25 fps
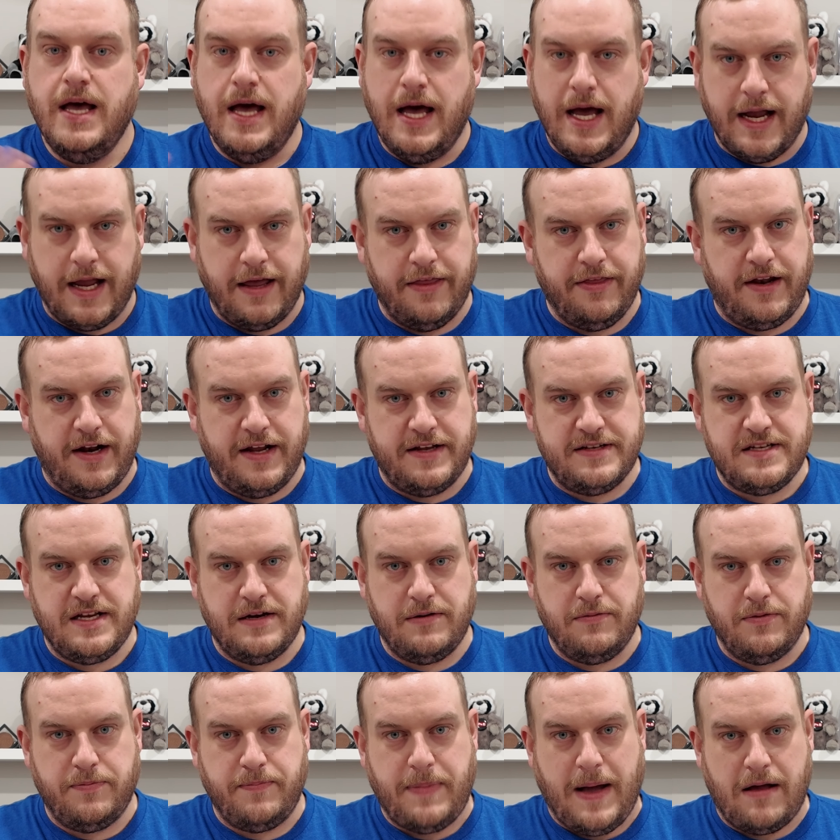Again, the nice thing
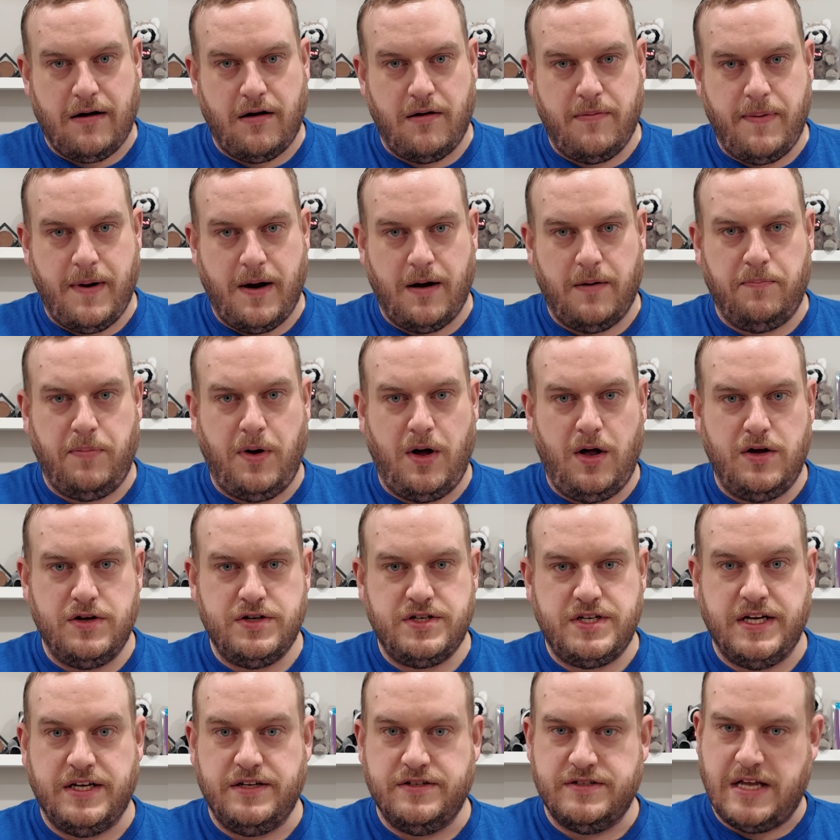with battery powered
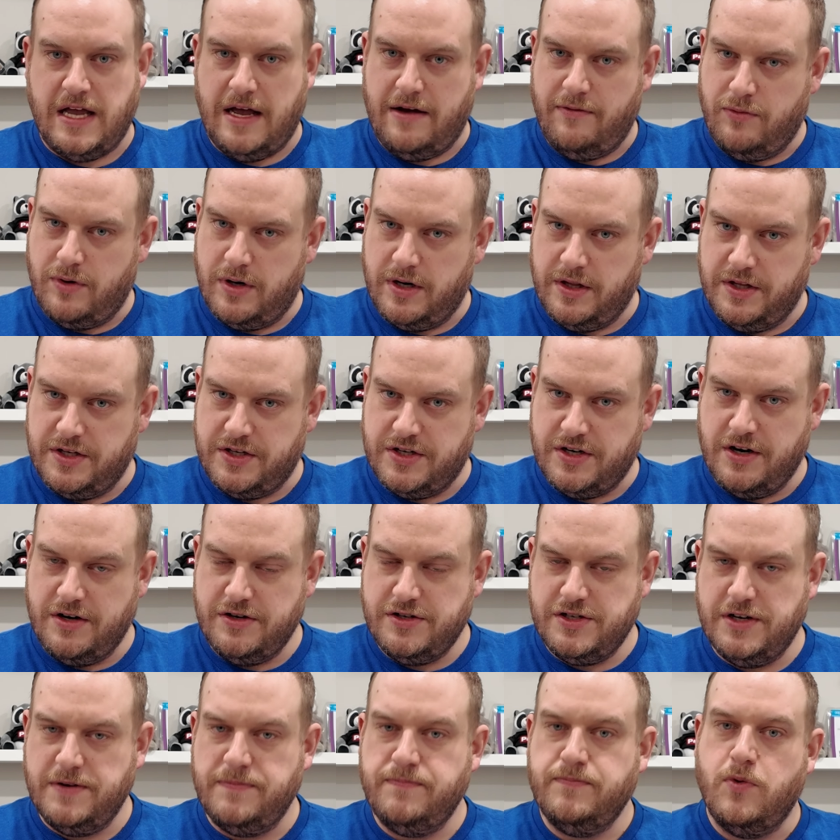polishing is have one on the
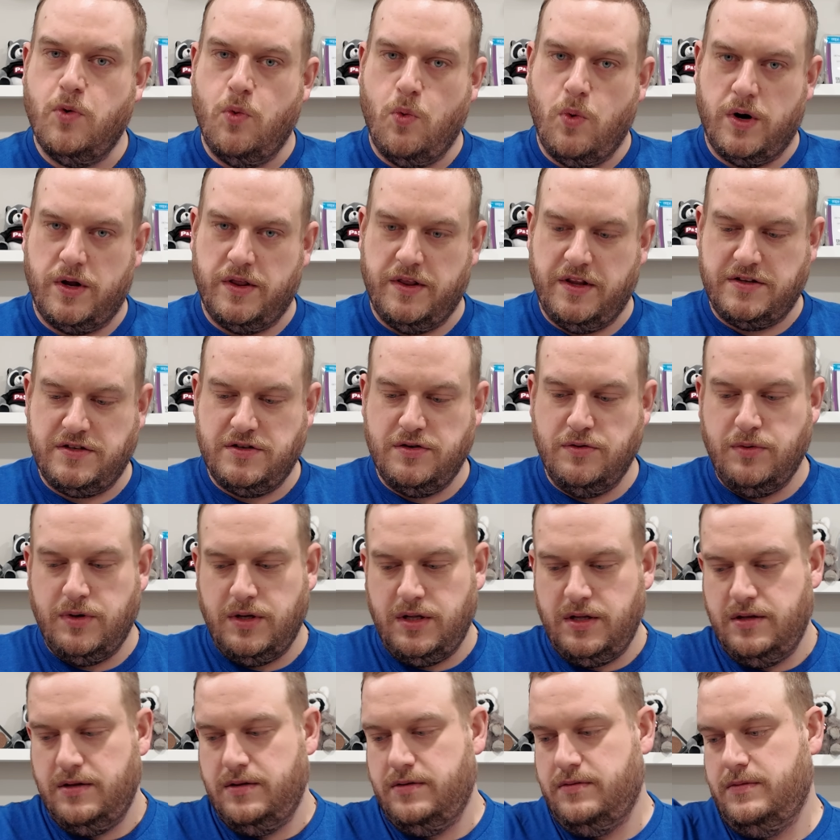charger, one on the
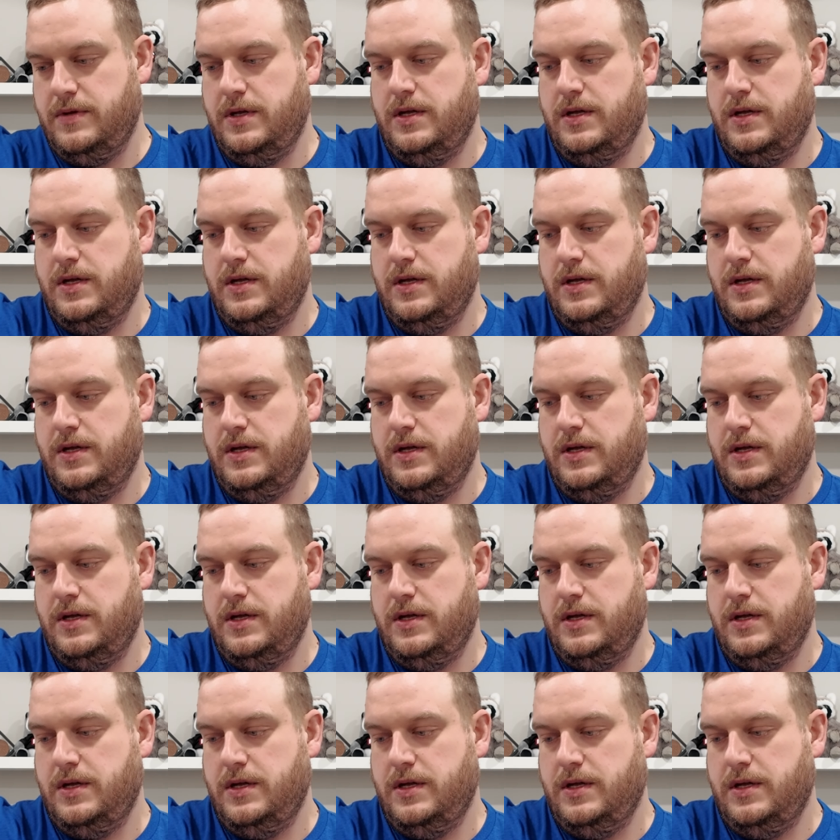tool.